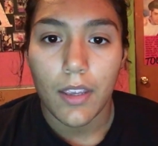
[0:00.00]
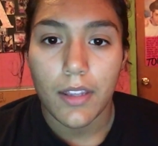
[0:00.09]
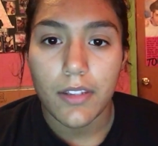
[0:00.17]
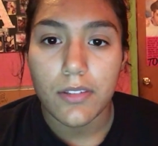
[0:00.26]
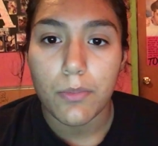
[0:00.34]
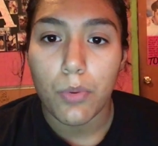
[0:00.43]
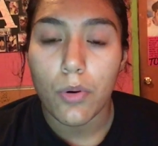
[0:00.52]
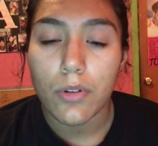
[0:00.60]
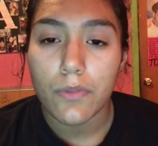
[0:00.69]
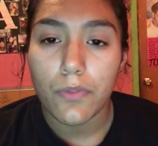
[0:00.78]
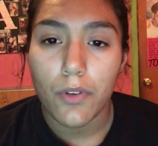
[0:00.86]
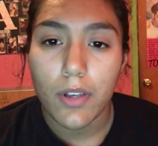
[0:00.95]
It is
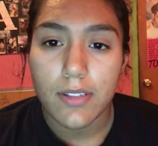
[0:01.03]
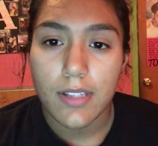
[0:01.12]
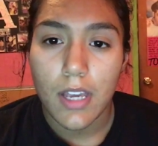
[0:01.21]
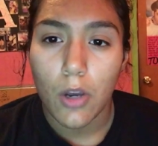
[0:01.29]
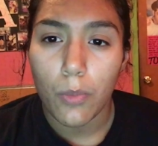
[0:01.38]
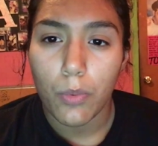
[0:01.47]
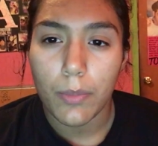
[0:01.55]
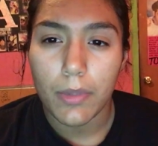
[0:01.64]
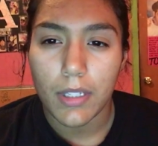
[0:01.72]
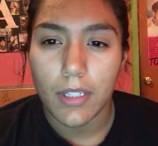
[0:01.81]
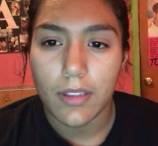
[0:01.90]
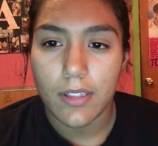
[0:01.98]
important for us to help
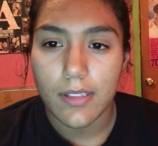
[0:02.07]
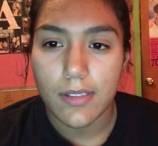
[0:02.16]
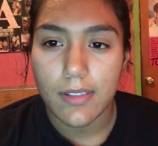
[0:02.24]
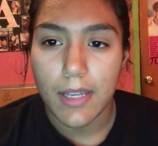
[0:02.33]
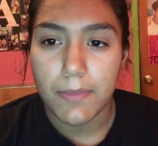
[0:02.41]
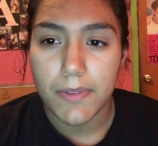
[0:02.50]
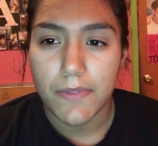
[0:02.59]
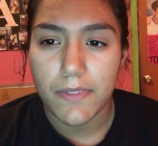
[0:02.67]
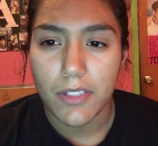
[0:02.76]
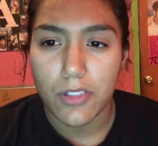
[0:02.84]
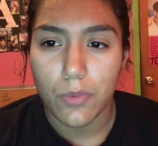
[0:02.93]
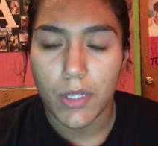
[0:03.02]
women in these types of
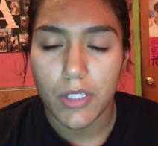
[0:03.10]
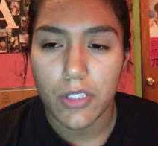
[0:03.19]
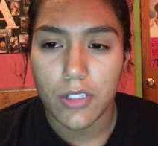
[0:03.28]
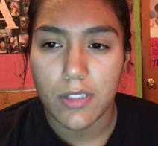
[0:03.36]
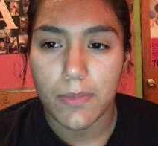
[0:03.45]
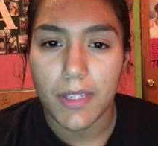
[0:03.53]
situations